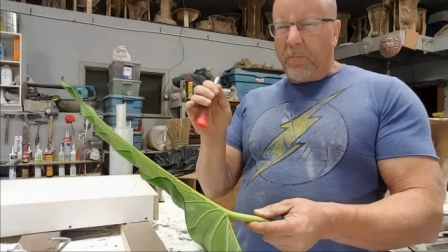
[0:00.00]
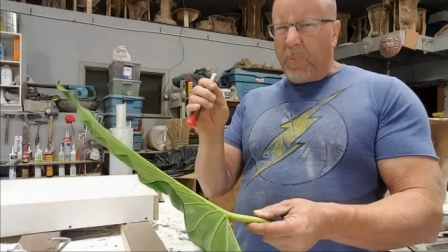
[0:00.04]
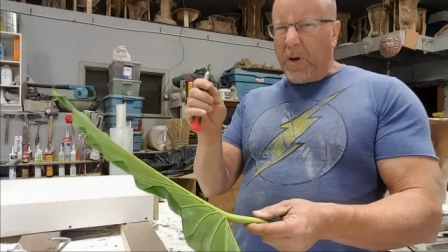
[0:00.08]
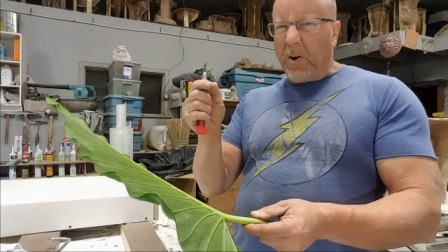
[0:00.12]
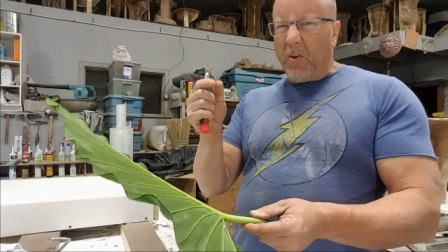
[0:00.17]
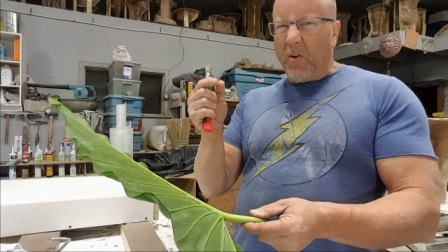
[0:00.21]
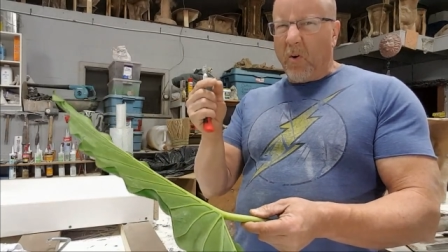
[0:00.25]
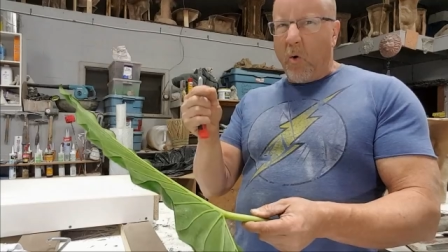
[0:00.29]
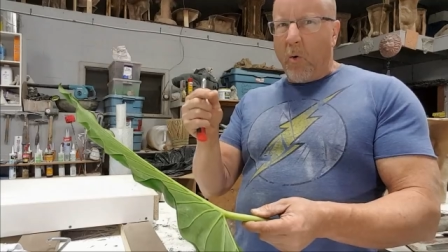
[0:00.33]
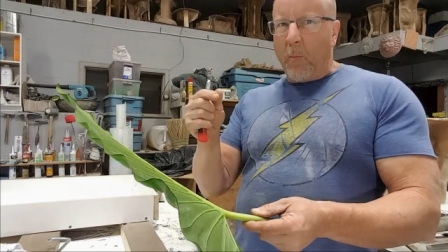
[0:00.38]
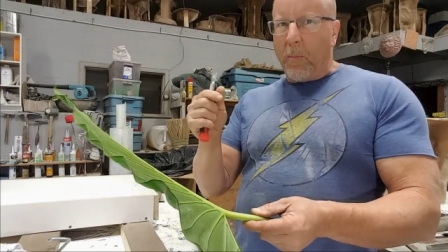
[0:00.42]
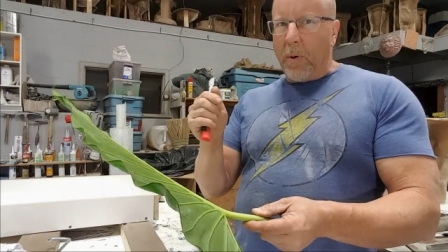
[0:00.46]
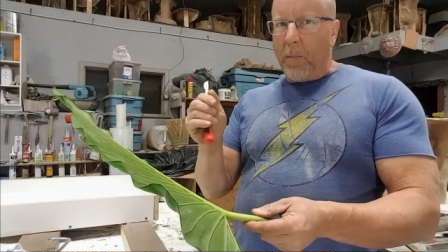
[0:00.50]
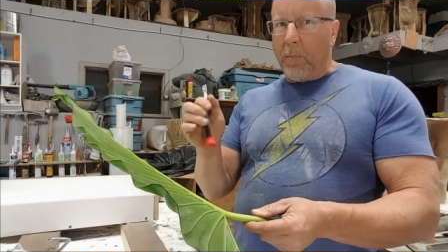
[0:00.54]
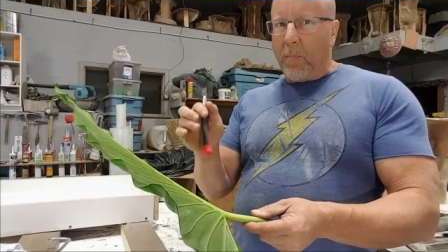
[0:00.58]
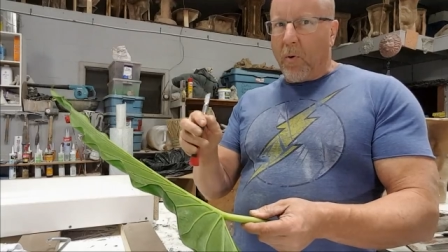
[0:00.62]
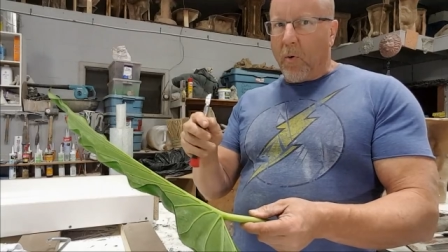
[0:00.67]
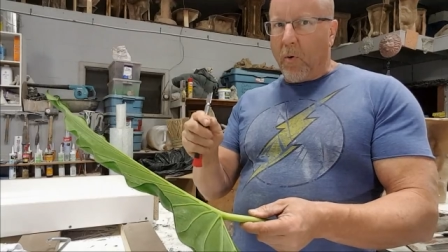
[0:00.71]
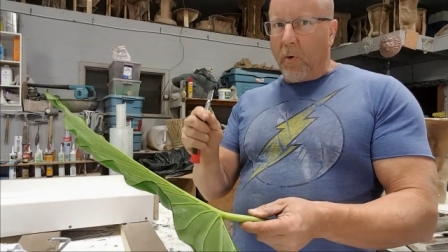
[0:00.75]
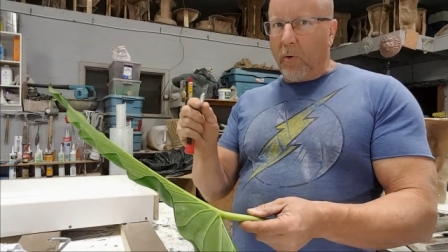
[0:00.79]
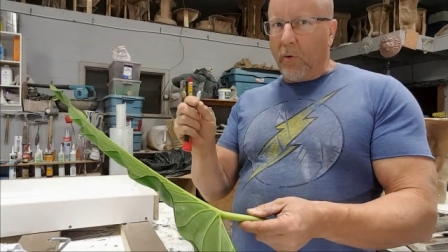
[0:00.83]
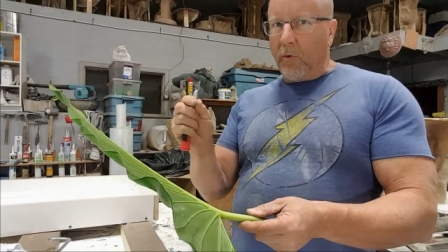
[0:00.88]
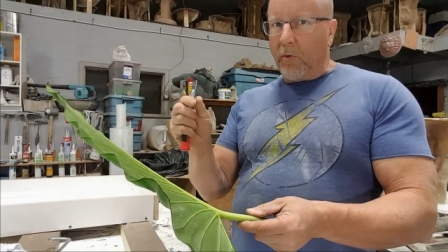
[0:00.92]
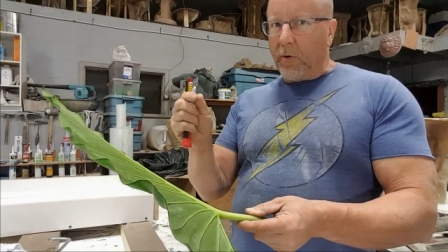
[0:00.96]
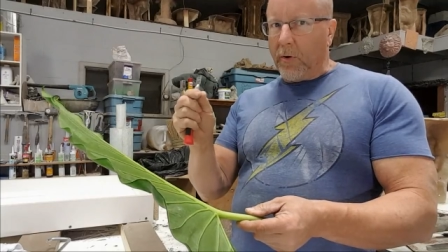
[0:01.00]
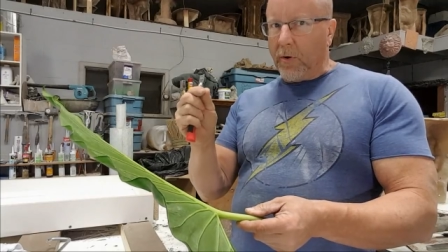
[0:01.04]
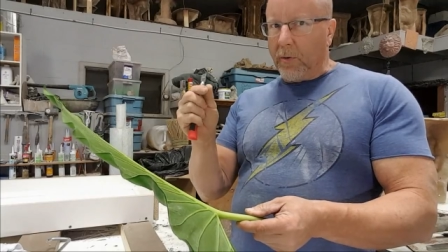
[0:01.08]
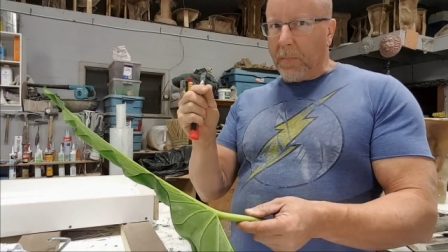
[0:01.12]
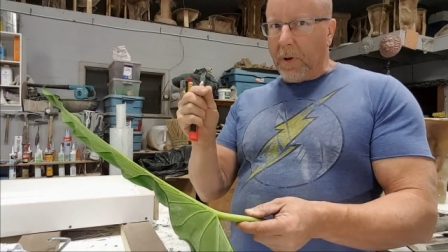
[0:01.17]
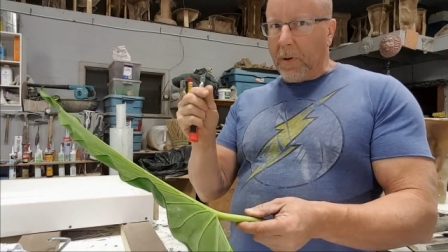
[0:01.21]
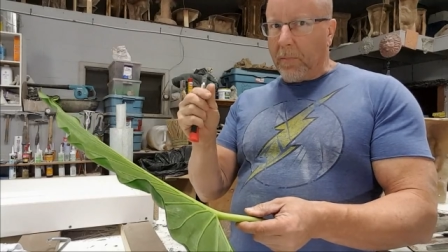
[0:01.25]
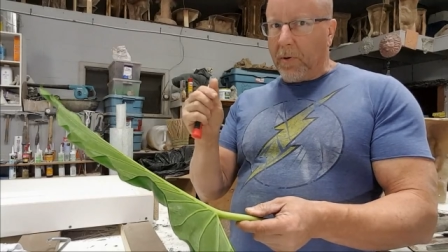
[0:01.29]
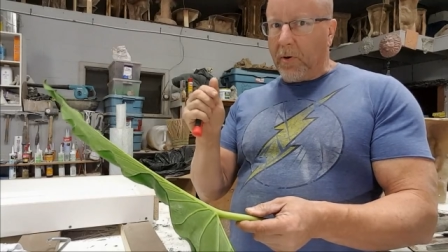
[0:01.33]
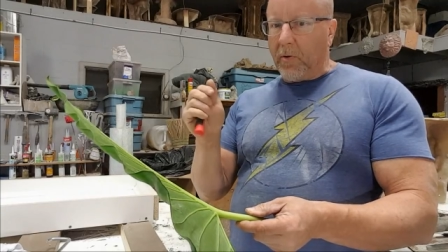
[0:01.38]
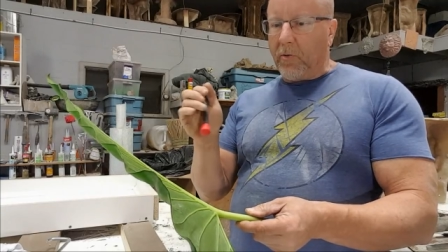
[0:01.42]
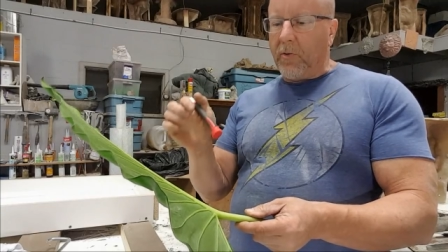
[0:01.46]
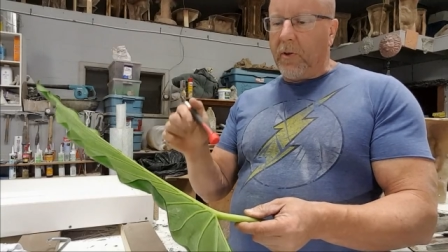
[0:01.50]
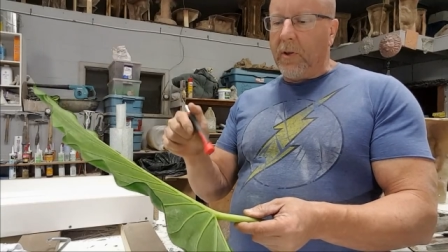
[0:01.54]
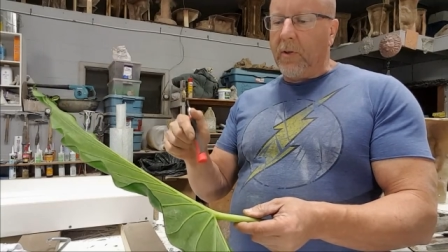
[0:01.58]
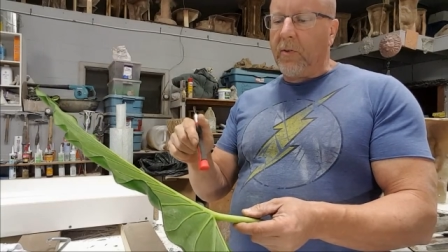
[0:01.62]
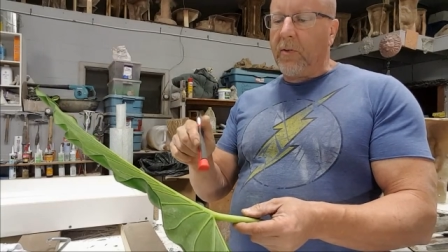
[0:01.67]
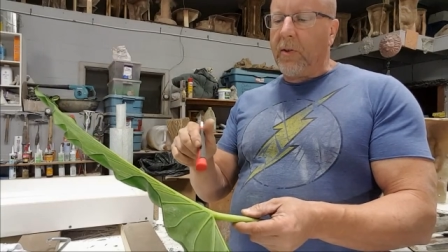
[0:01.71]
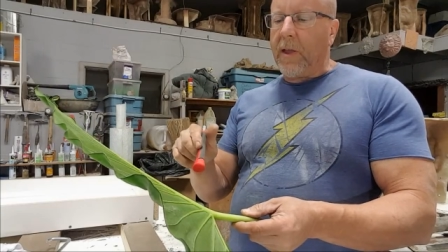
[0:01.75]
bigger open pores and you'll be able to see